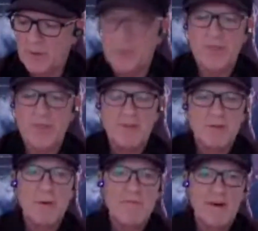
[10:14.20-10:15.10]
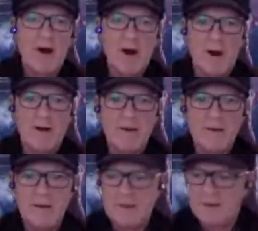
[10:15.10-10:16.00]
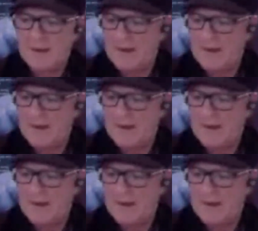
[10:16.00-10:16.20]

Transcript: So I want threat from afar."